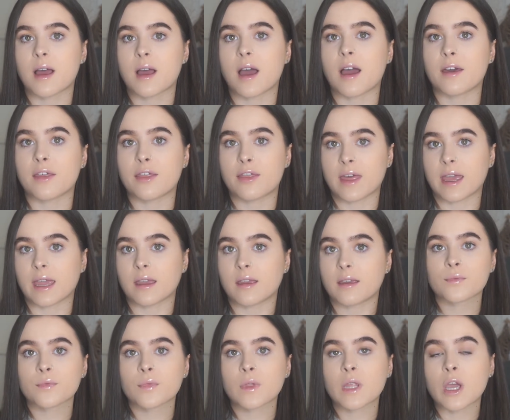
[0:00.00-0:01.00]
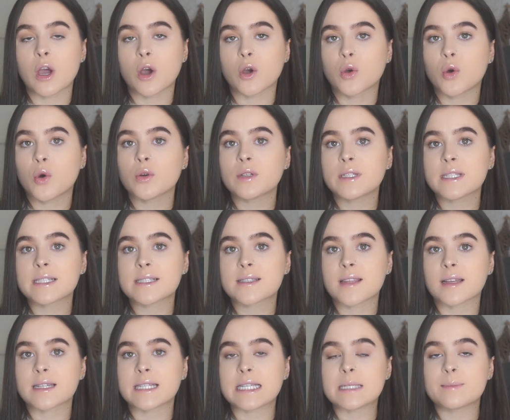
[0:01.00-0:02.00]
I think. According to
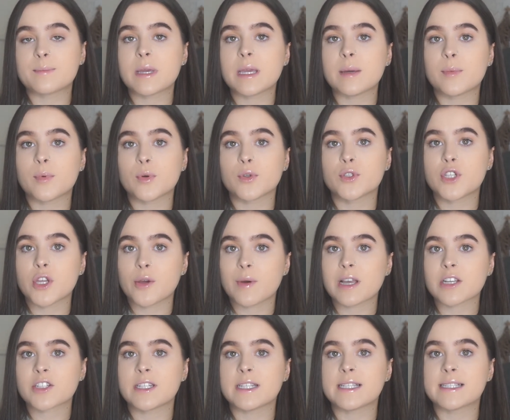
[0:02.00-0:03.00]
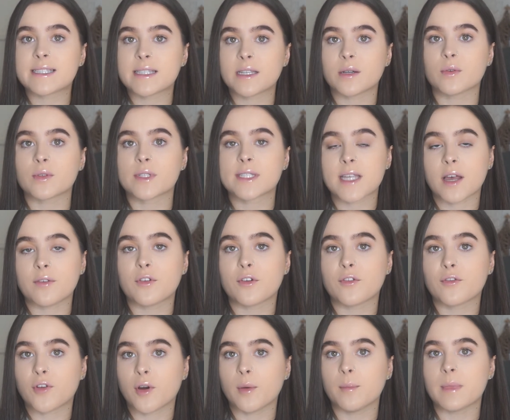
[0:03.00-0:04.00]
studies, people do actually still suffer
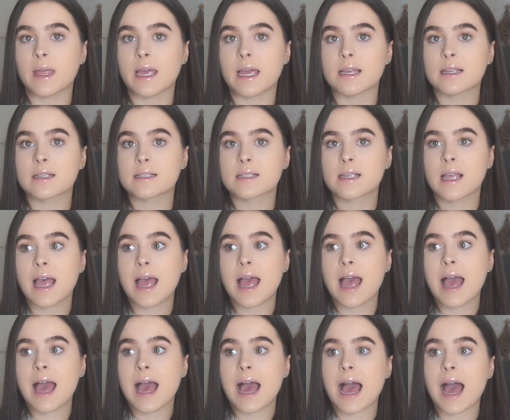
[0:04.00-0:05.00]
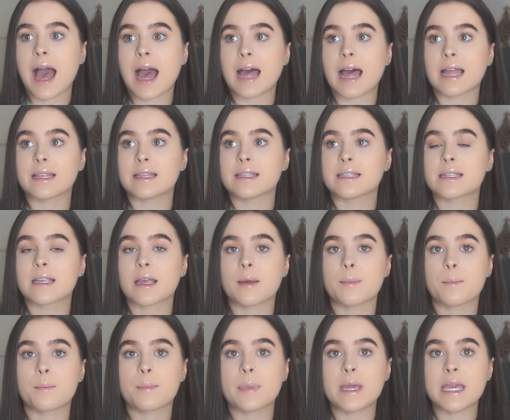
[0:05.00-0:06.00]
from this, and
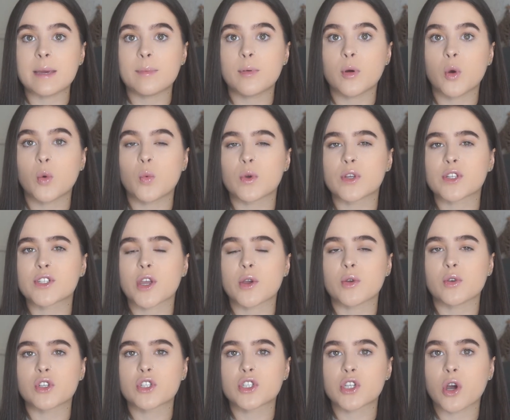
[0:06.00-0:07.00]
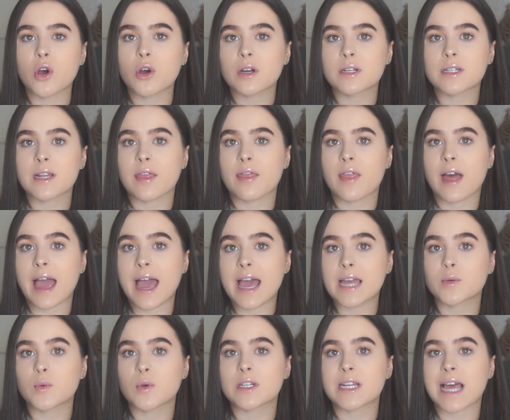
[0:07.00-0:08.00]
people were so shocked that
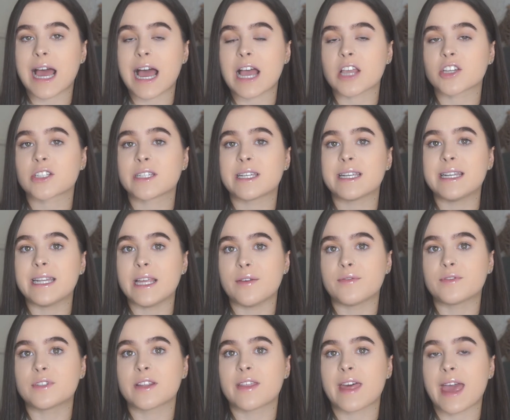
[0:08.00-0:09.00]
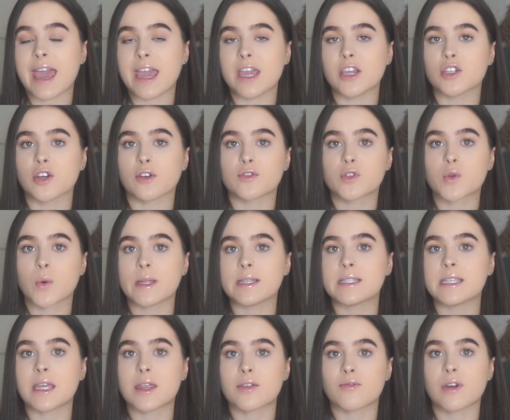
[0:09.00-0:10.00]
Edward actually lived to the age of
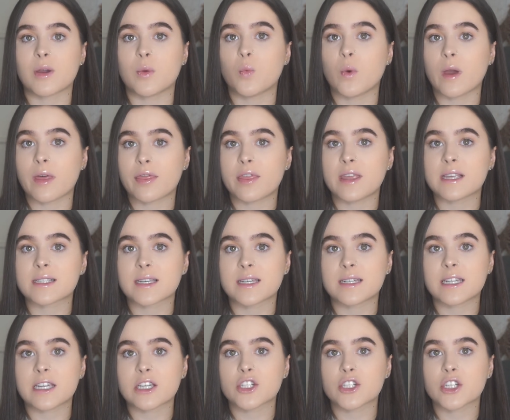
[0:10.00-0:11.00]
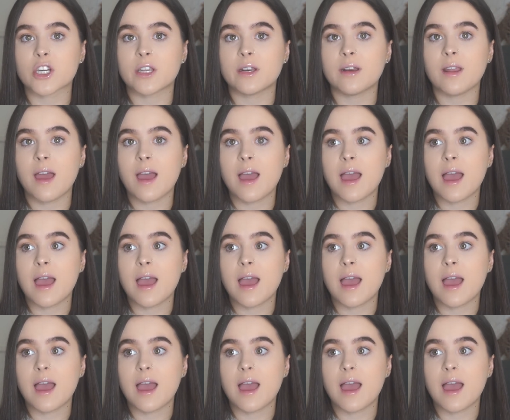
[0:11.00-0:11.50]
23 with this condition,